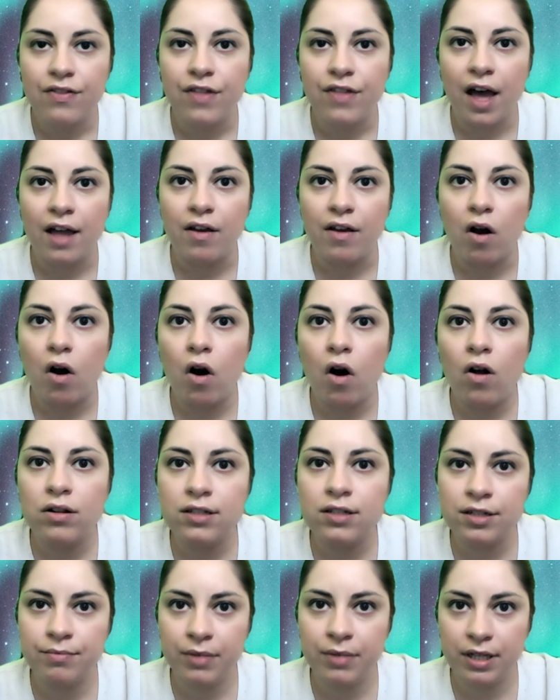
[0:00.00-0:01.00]
that
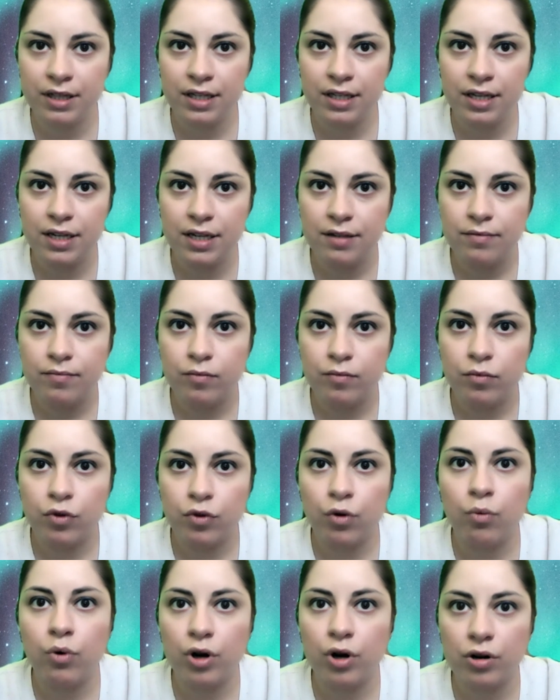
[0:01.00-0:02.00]
ultimately
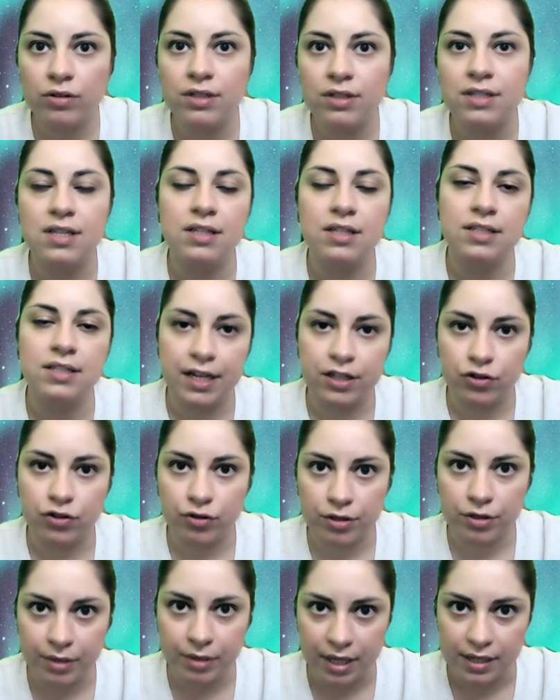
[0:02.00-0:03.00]
the world is a
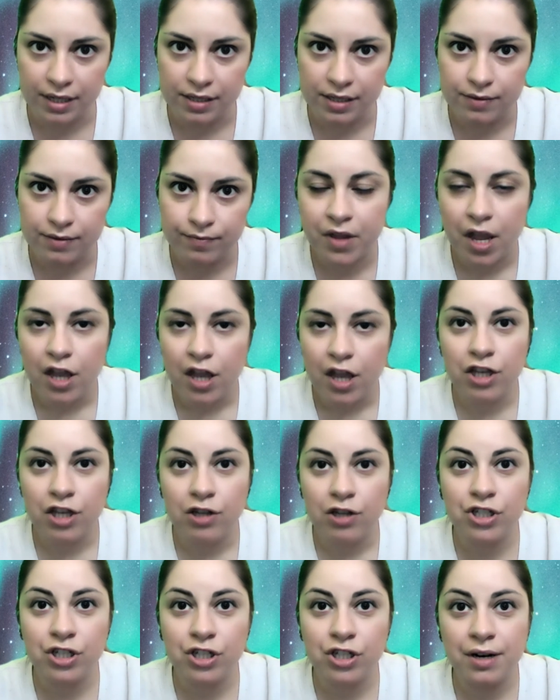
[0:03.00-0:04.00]
dangerous place.
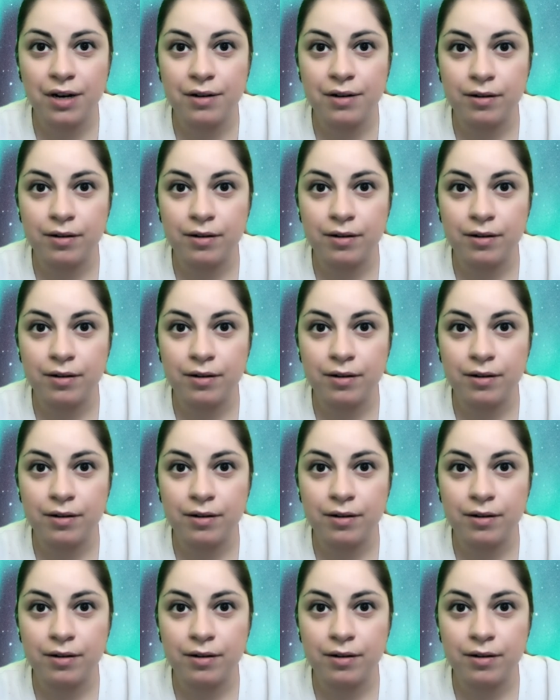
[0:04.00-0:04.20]
You shouldn't